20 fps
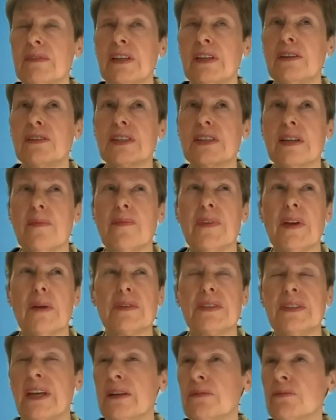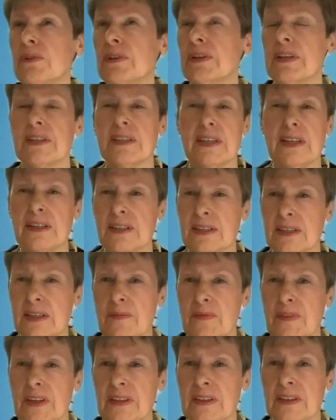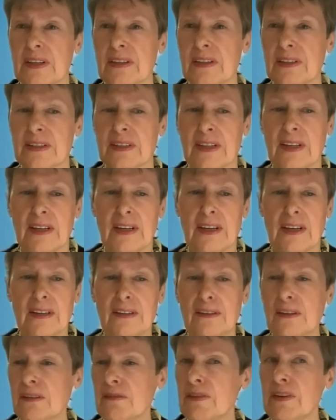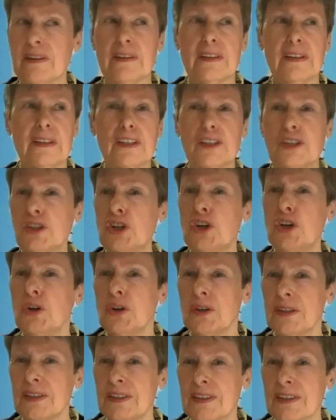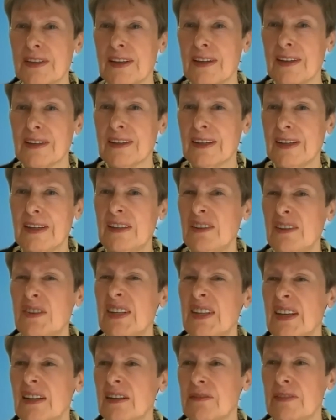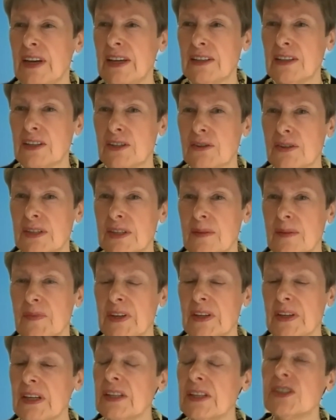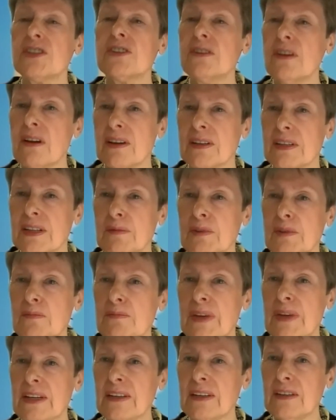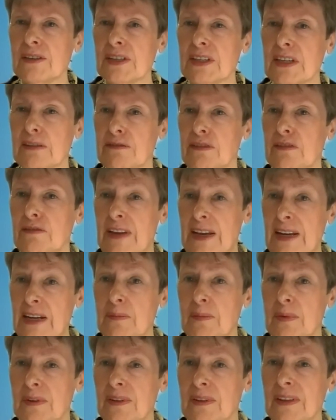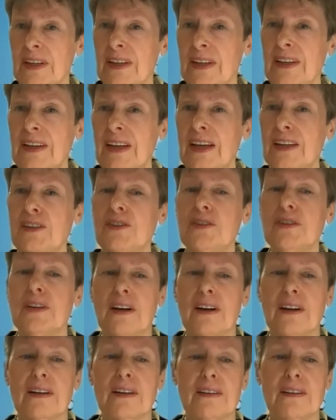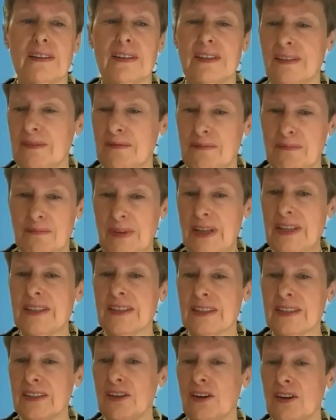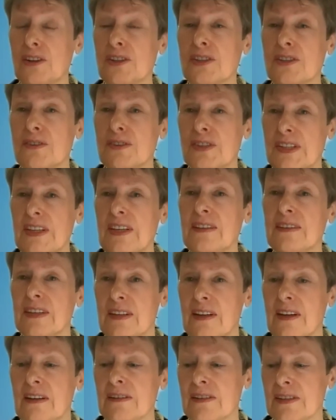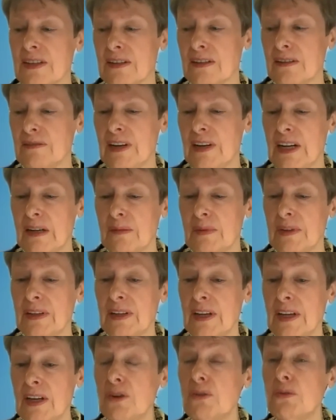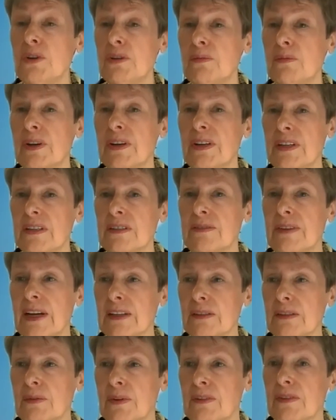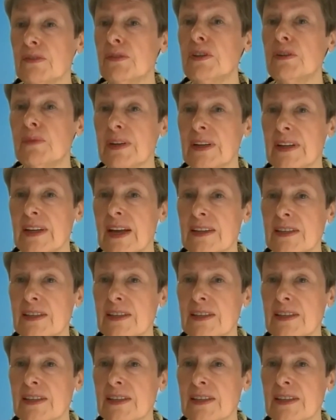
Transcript: sometimes network is seen as something that is not very good. It's like you take advantage of something. It's not. You're making yourself available, and you are basically also seeing that others are available who you want to interact with, who you want to ask